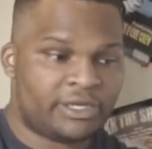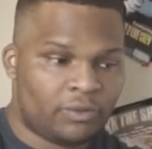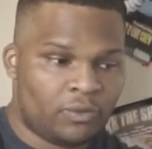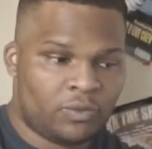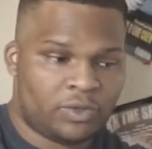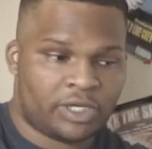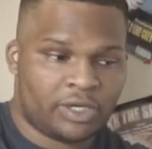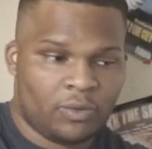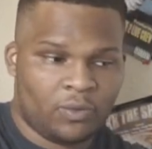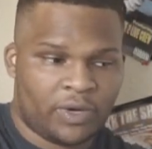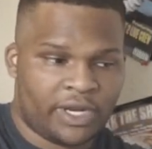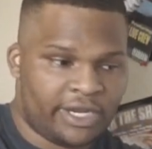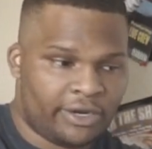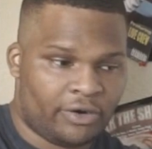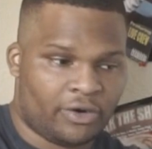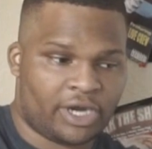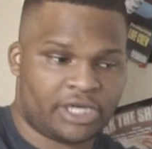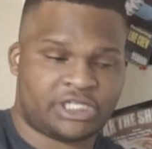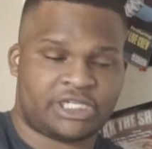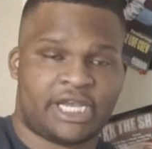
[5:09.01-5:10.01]
what what
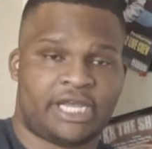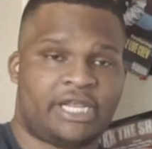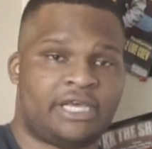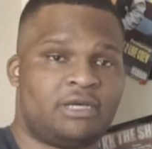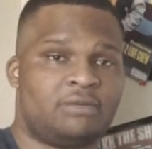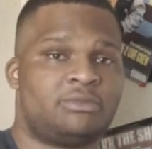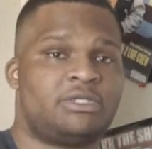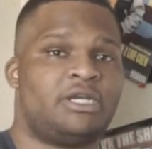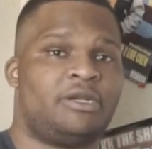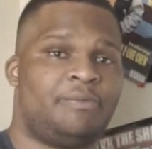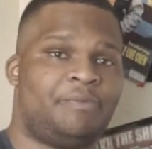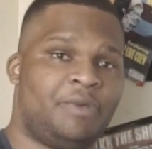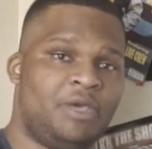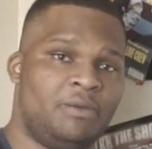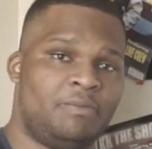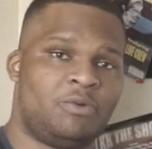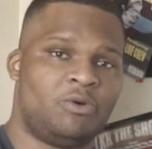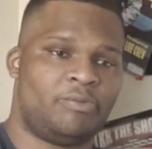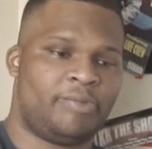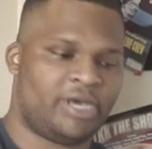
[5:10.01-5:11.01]
ingratiated him to the
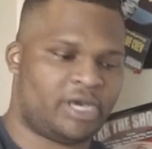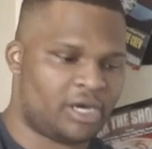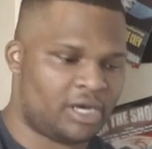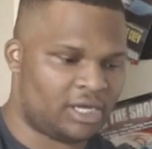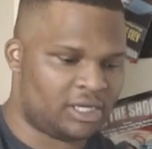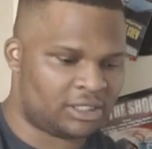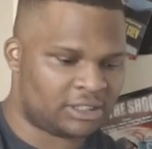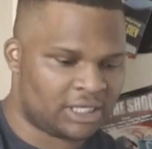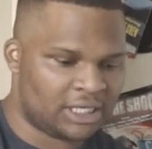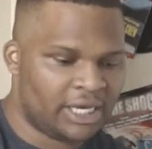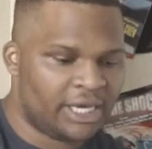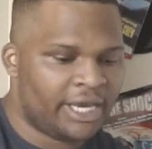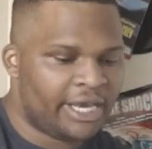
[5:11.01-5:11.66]
people because